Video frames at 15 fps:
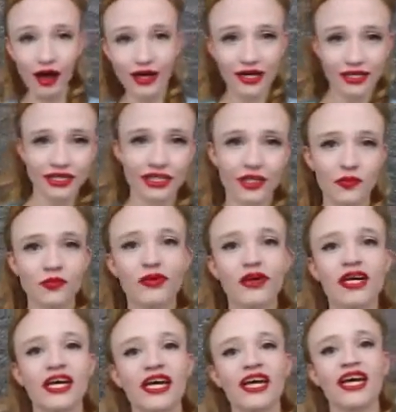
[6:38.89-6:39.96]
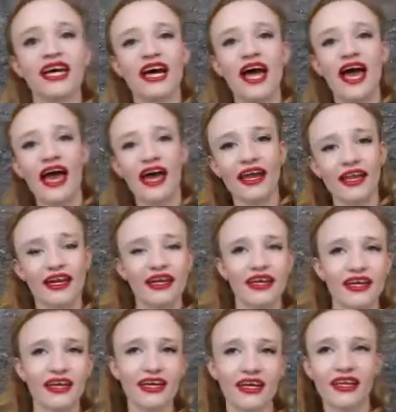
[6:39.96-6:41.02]
because uh, it's pretty and
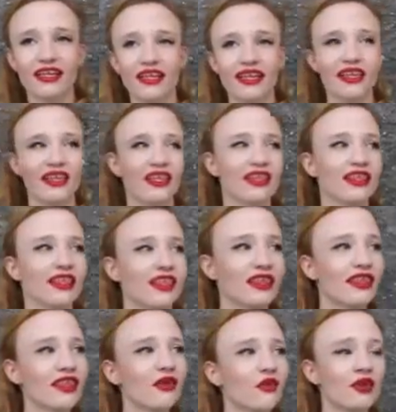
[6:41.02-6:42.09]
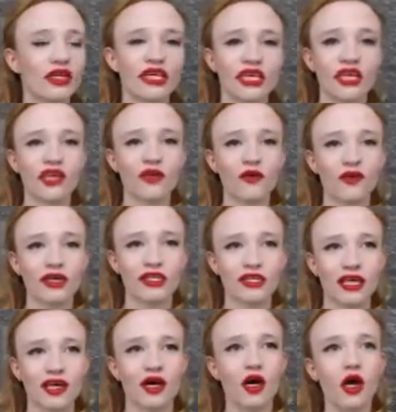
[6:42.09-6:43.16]
it's, it's really cute because it's
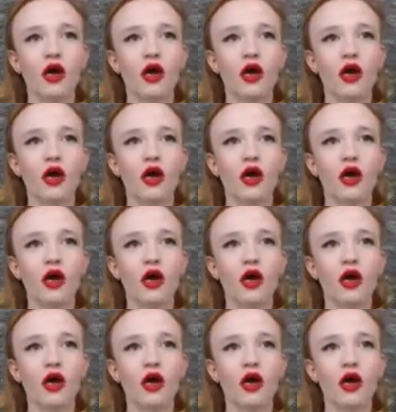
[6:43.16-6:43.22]
like,